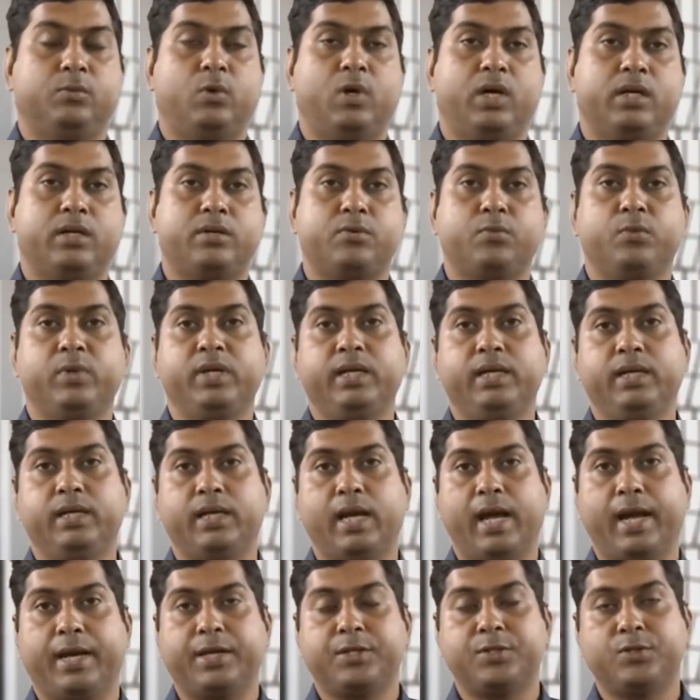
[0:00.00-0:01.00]
what
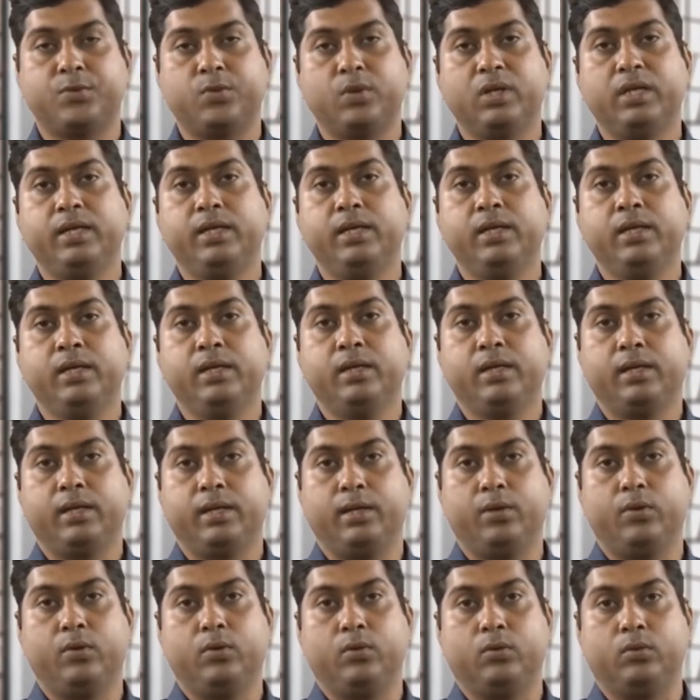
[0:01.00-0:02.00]
we actually
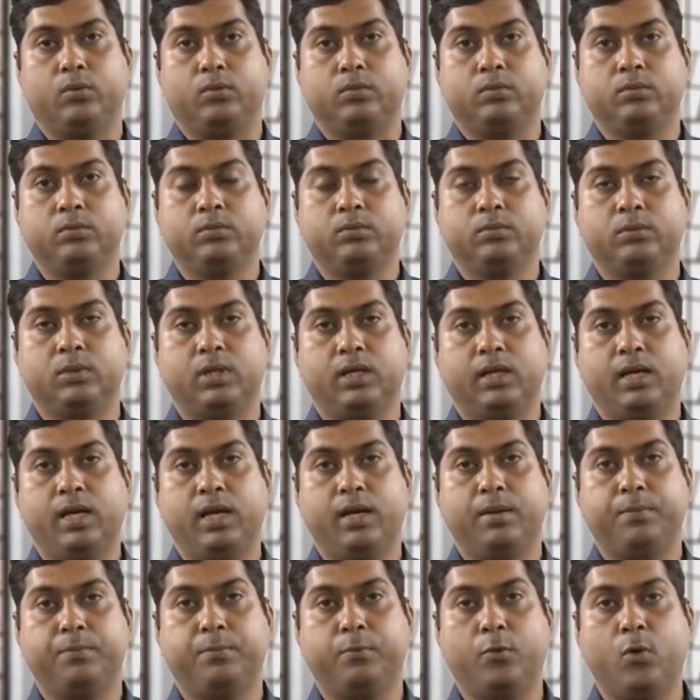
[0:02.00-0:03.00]
you know
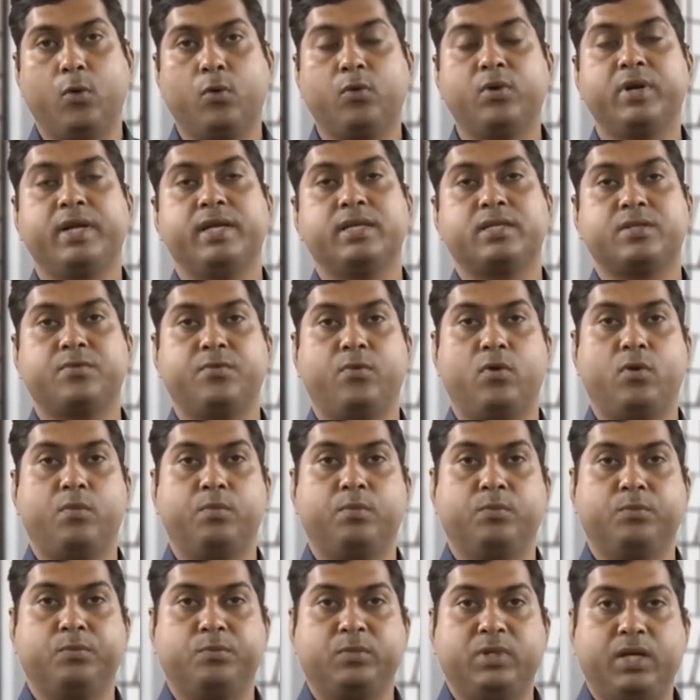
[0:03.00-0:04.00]
have progressed
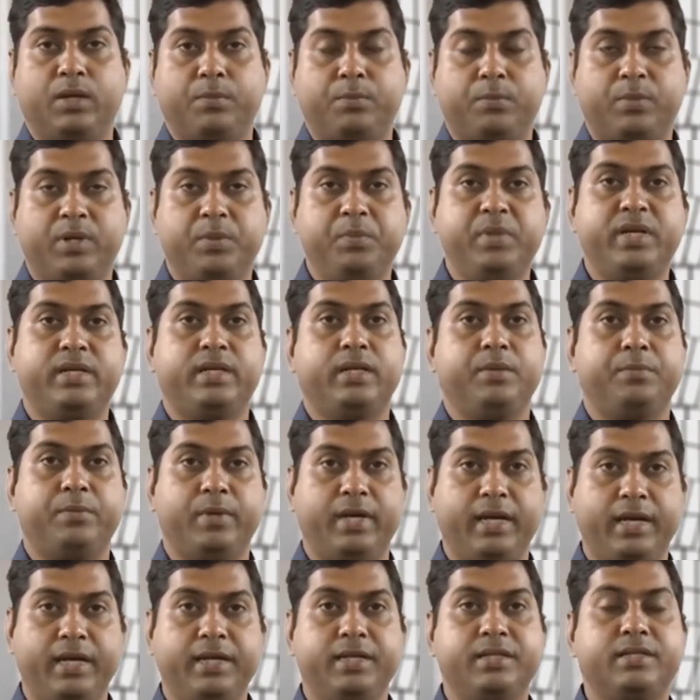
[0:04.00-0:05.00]
from the primitive
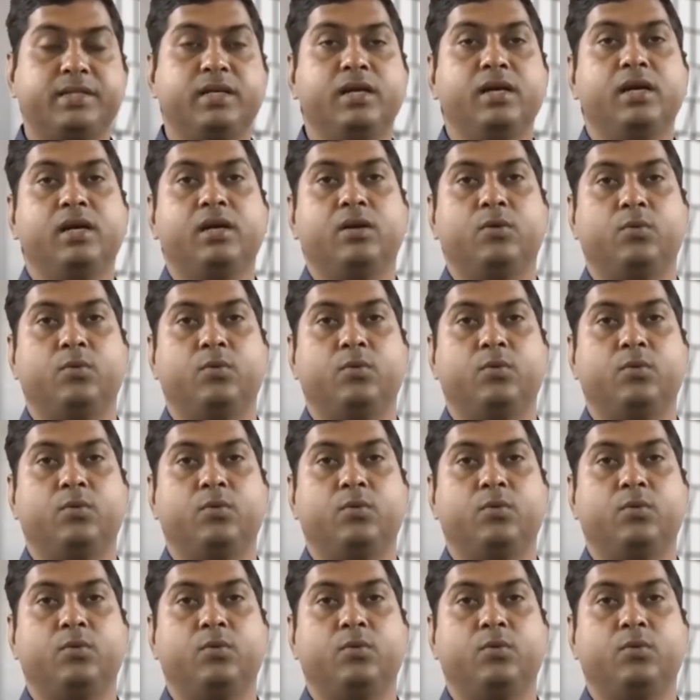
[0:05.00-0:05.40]
age